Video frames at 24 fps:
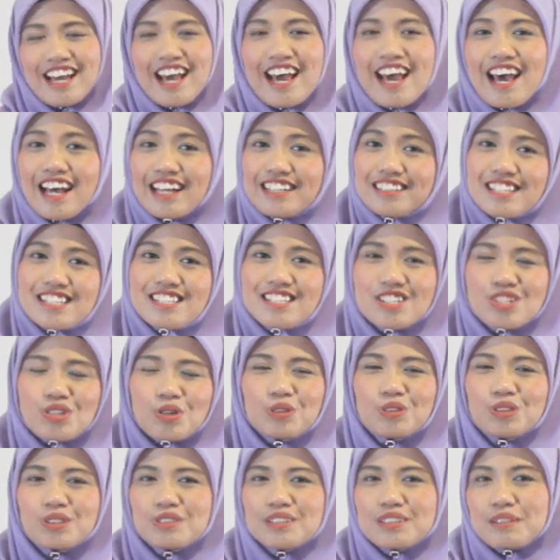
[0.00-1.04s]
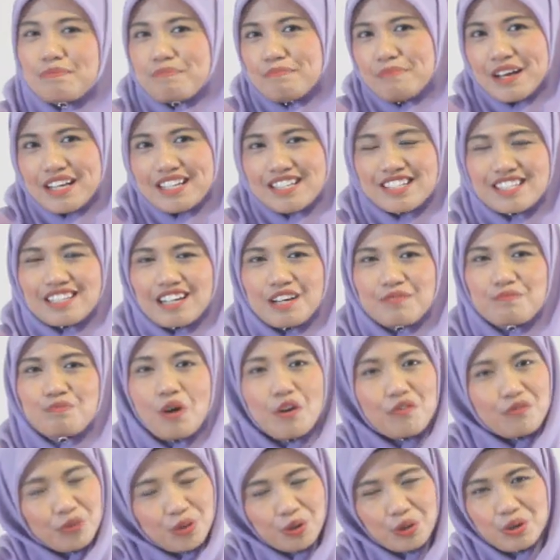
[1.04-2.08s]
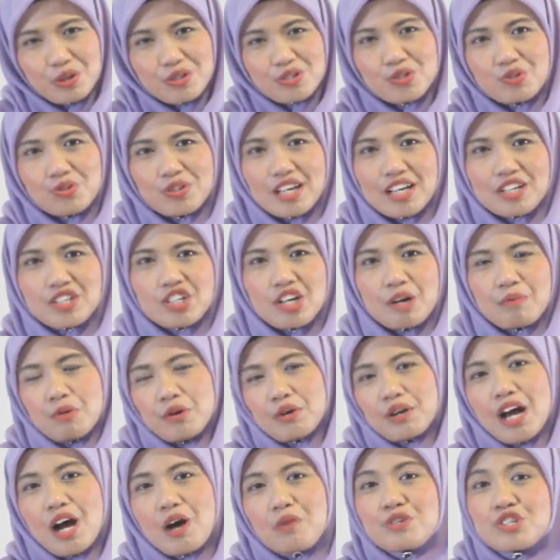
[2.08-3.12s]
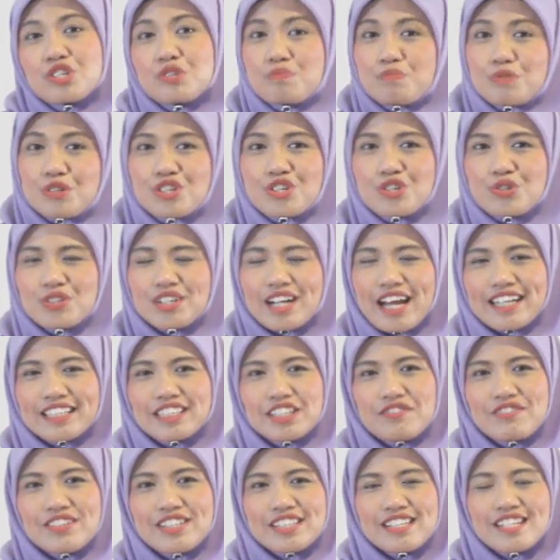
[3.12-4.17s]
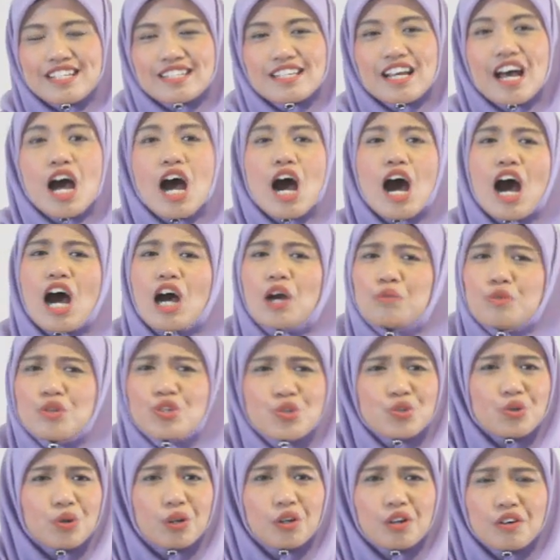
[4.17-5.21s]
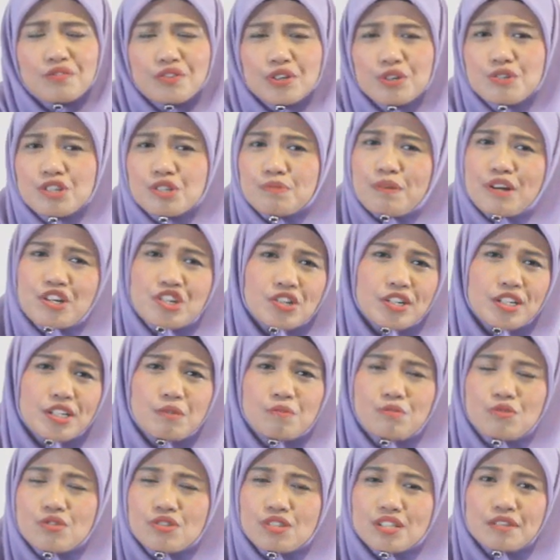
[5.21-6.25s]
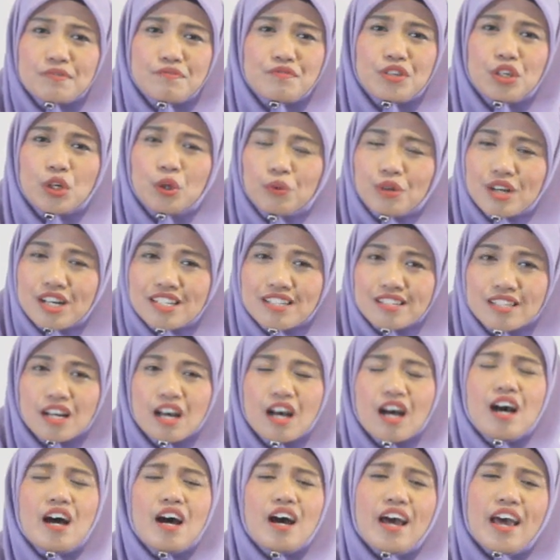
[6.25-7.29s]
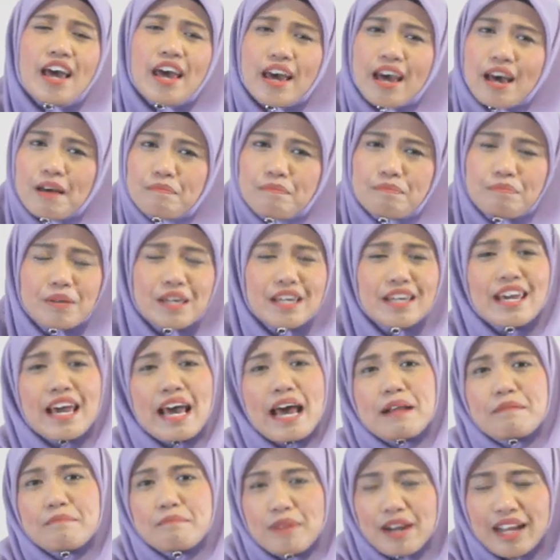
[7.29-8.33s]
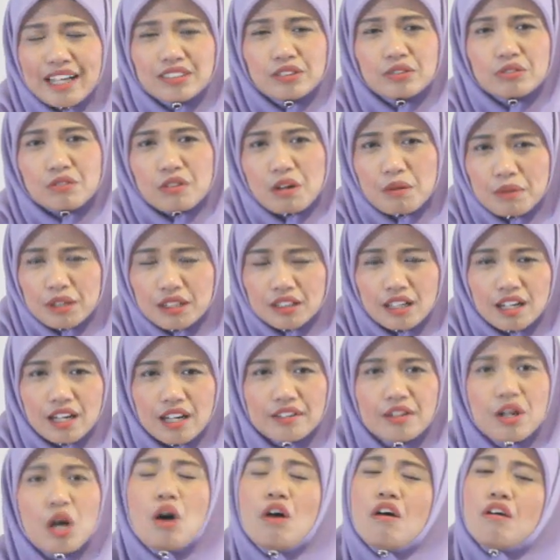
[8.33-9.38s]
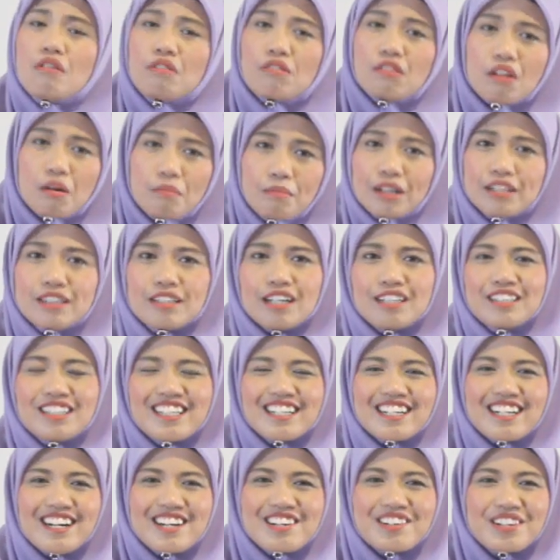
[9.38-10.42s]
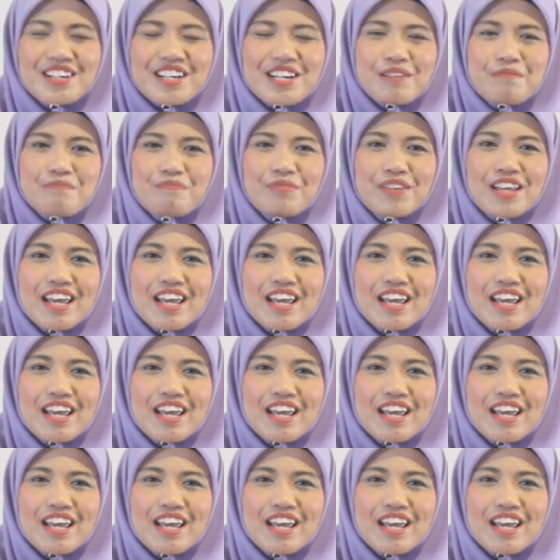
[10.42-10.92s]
And this is also the best time, of course, to catch up on our spiritual activities. I wish all of you, especially the Muslim viewers, a happy and blessed Ramadan, Ramadan Kareem,